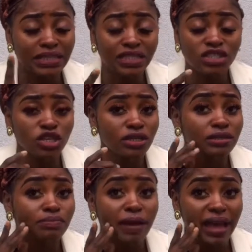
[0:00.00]
This is
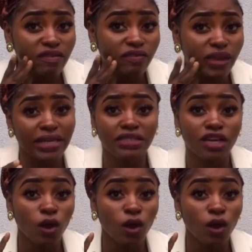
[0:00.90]
just my face.